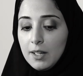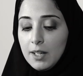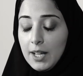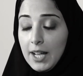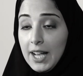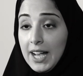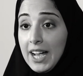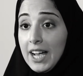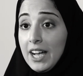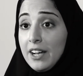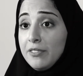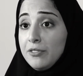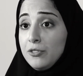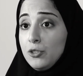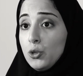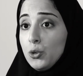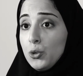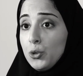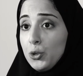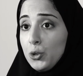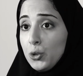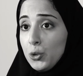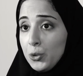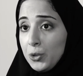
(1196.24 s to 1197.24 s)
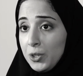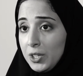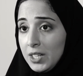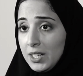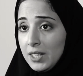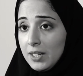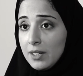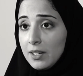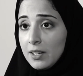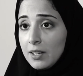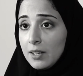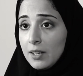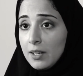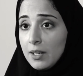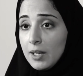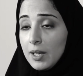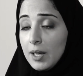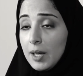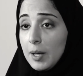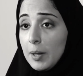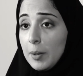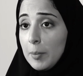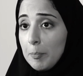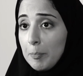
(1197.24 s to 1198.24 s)
Have your unique
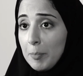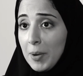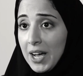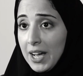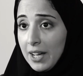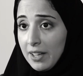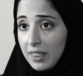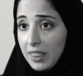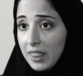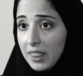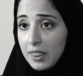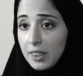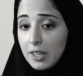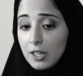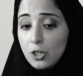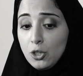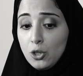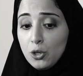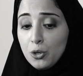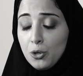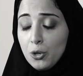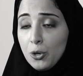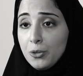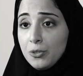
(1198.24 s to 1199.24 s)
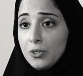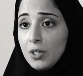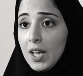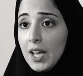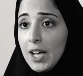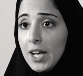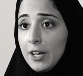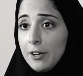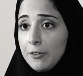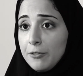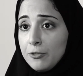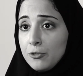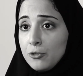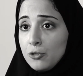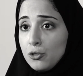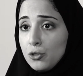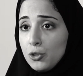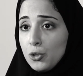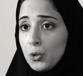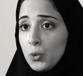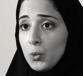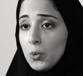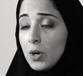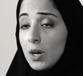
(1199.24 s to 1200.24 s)
path. You don't have
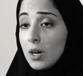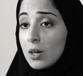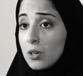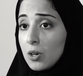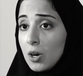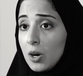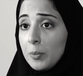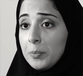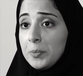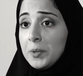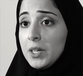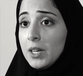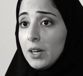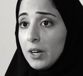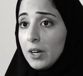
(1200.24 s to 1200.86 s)
to copy